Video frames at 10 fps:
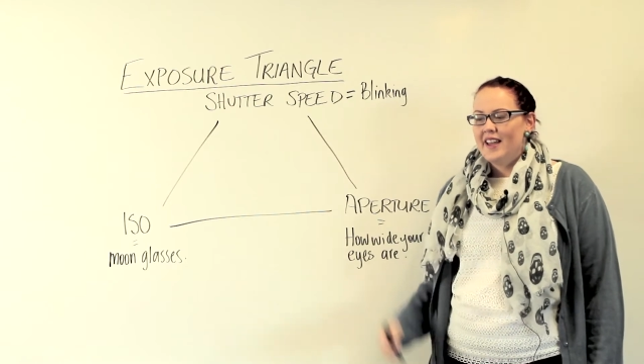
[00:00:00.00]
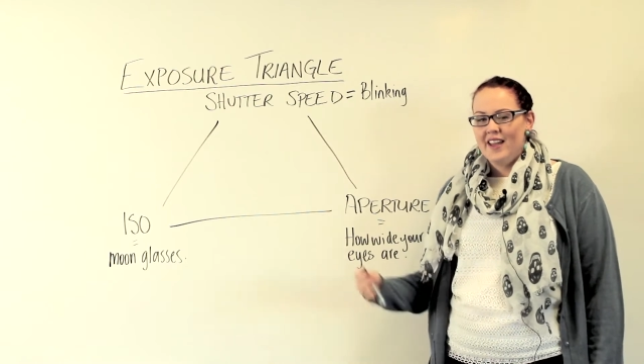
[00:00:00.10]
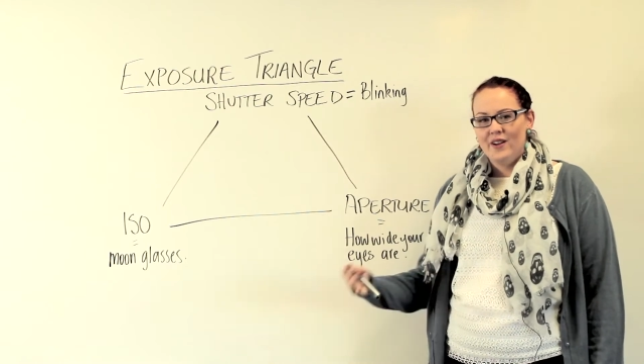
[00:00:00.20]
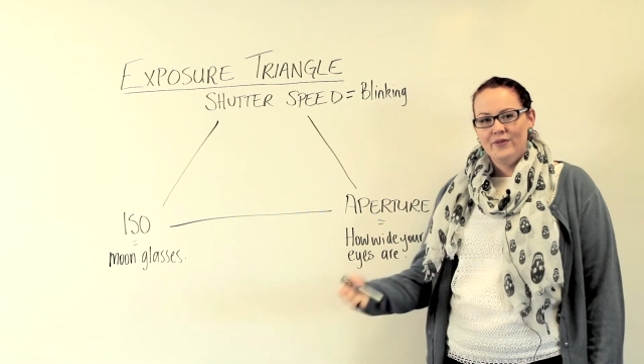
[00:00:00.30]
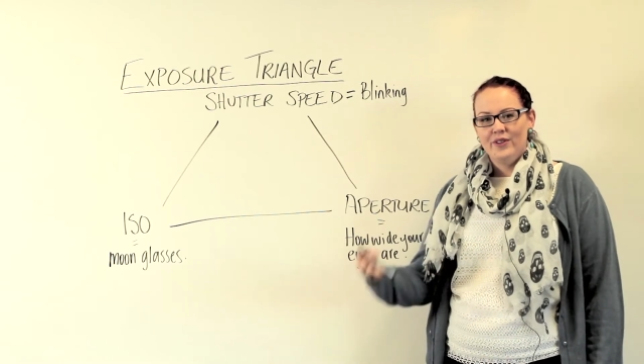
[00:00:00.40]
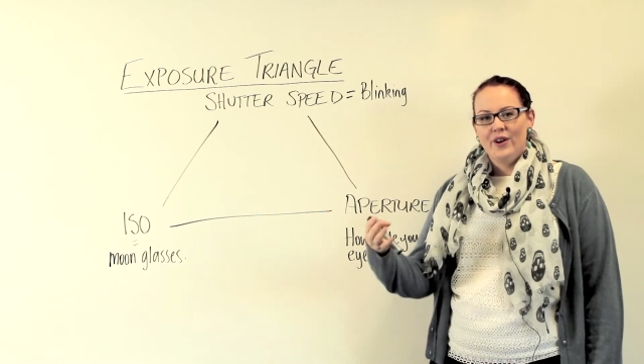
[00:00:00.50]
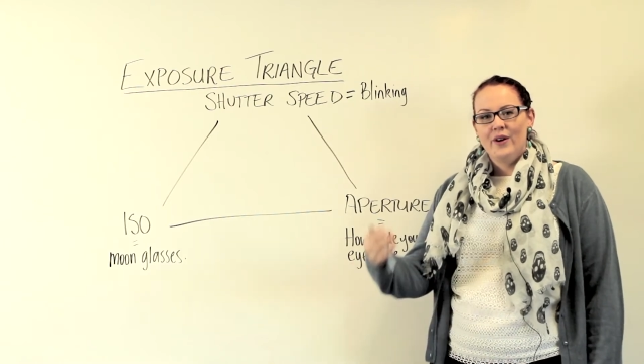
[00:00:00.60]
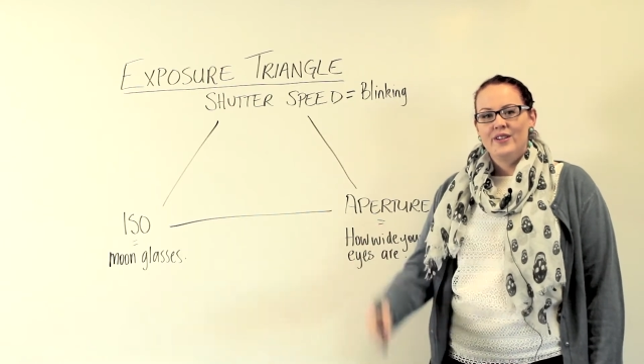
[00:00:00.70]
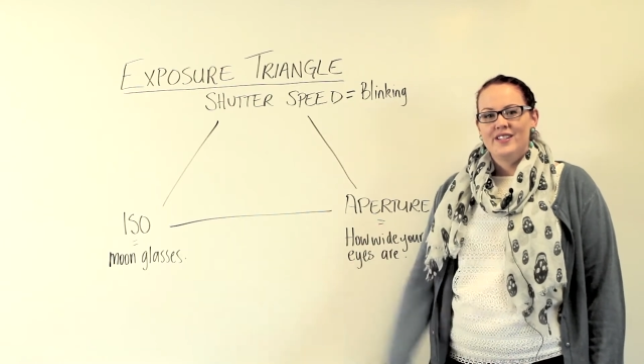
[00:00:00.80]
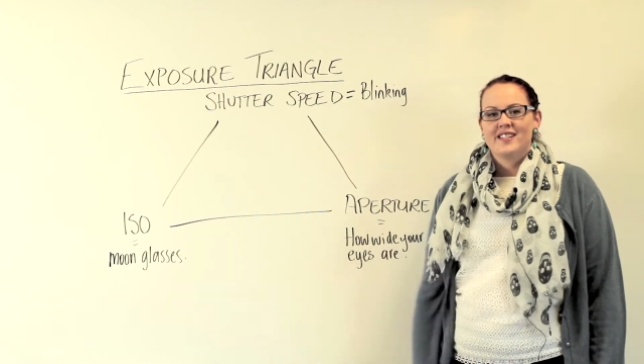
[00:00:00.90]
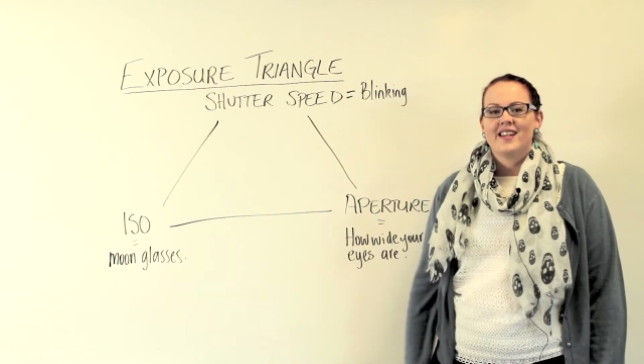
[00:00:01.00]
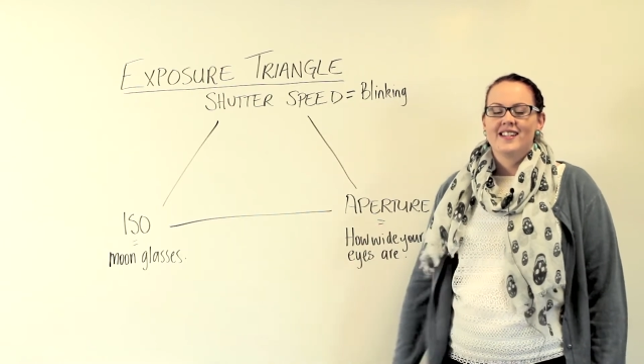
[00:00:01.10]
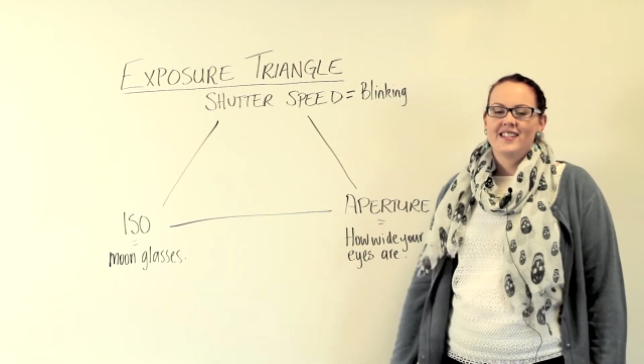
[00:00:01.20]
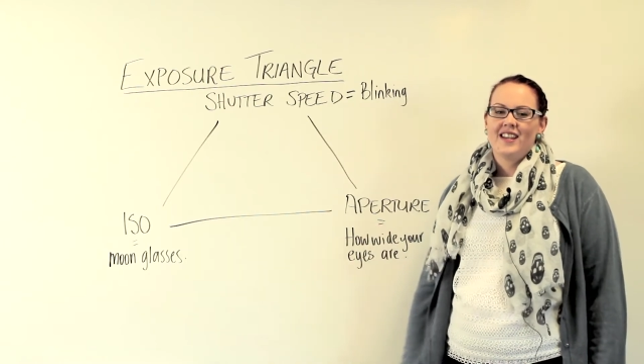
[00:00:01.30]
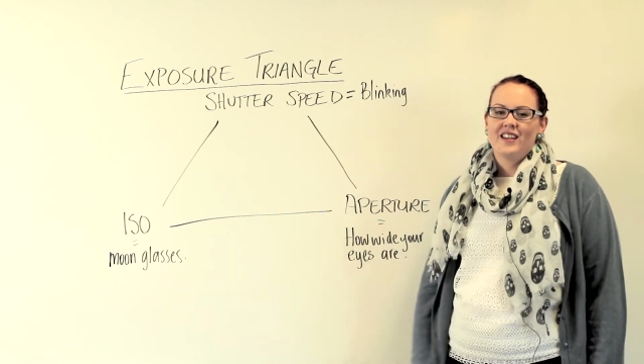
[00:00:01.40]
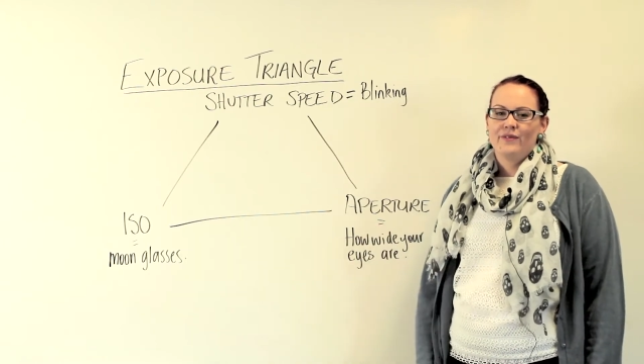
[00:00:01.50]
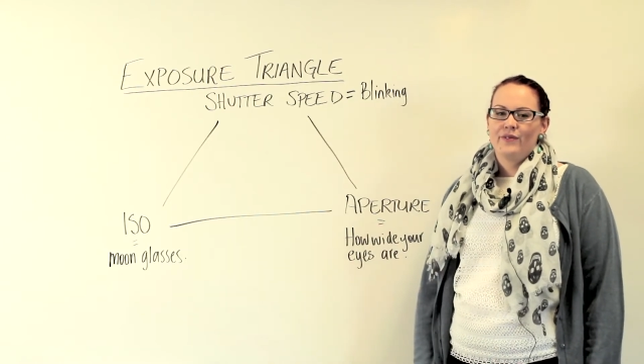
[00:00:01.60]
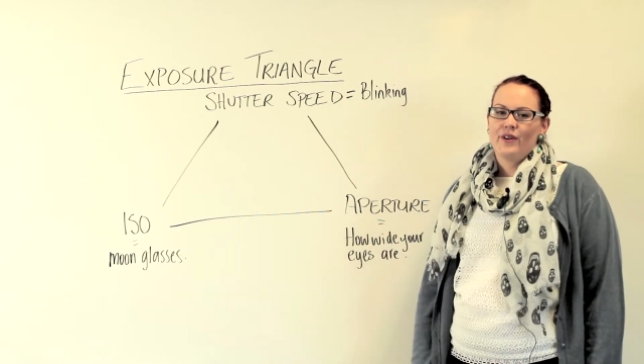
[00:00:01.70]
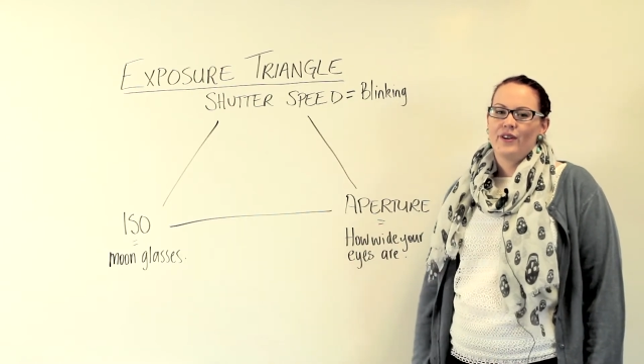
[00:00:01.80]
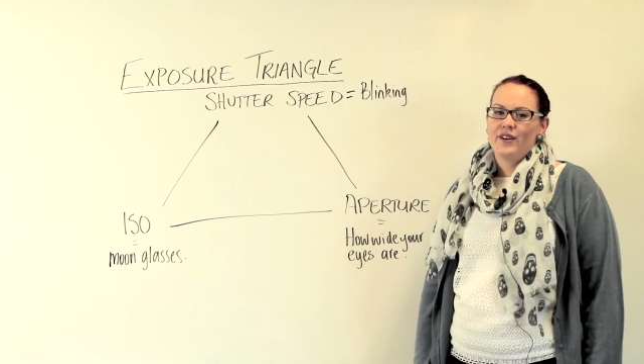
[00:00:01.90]
and off you go and you start taking
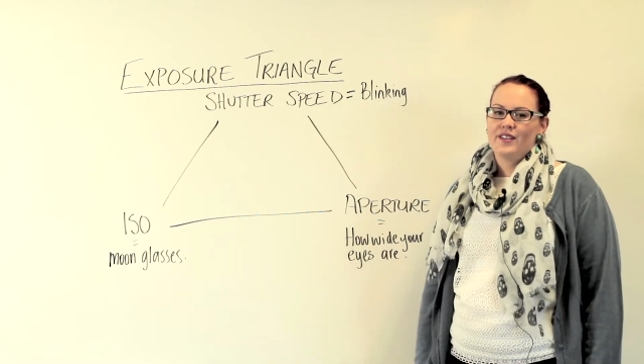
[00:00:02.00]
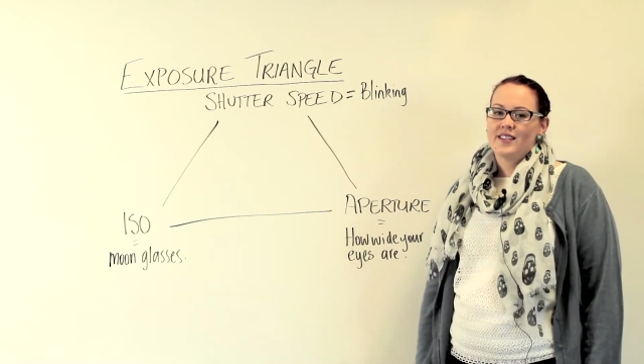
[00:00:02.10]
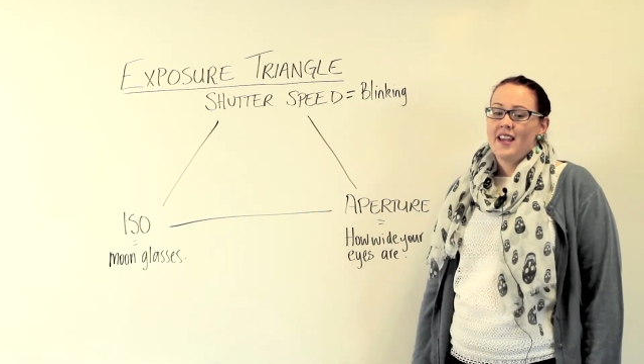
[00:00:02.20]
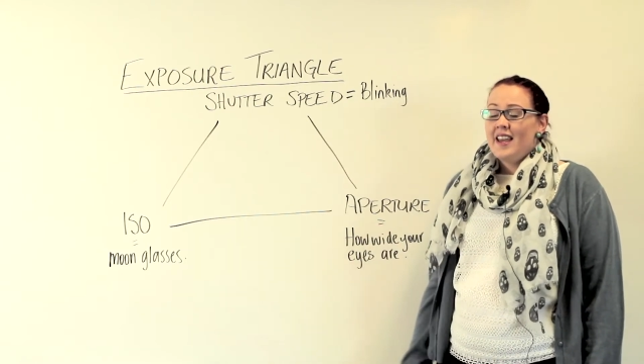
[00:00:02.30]
photos.